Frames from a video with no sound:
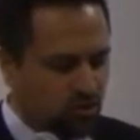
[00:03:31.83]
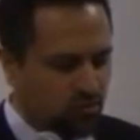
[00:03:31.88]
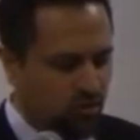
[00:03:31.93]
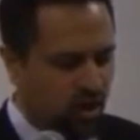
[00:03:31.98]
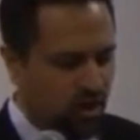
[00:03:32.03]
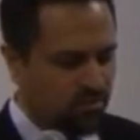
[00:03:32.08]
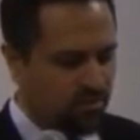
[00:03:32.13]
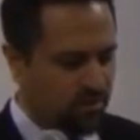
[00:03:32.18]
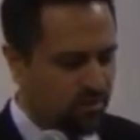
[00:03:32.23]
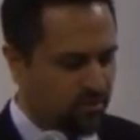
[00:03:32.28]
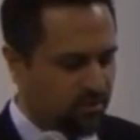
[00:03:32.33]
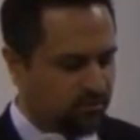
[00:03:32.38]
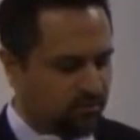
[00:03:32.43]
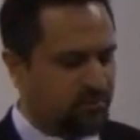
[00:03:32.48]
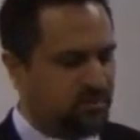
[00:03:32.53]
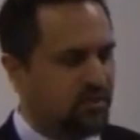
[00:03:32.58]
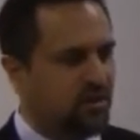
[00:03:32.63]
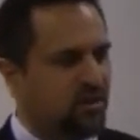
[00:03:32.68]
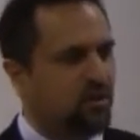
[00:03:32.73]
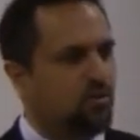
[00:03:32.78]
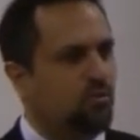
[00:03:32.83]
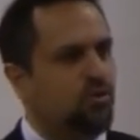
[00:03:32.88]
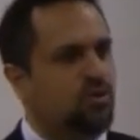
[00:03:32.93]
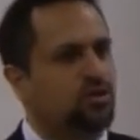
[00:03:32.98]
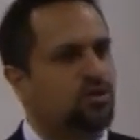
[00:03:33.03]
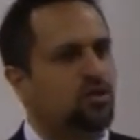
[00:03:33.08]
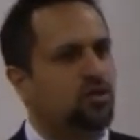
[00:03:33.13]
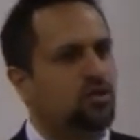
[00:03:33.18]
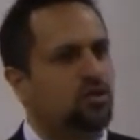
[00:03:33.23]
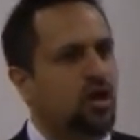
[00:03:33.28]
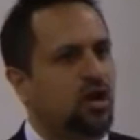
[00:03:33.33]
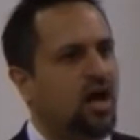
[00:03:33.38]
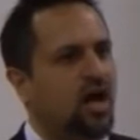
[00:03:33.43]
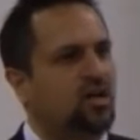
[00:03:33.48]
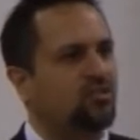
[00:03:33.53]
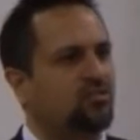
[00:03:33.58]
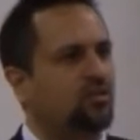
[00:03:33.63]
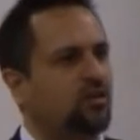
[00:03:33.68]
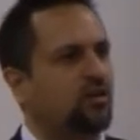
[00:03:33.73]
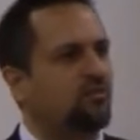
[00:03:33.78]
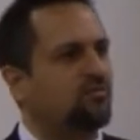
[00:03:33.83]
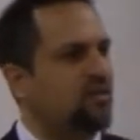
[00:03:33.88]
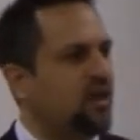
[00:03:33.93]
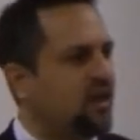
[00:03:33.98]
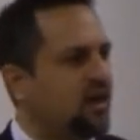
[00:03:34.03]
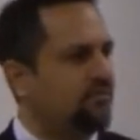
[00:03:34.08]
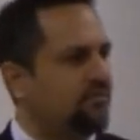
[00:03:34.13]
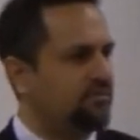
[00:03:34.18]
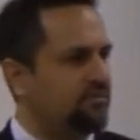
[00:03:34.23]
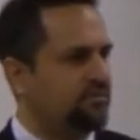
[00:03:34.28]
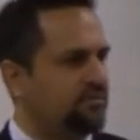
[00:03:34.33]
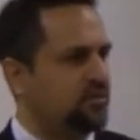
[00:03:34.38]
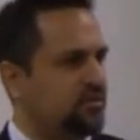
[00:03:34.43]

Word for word: to Rabia was her doctrine of love,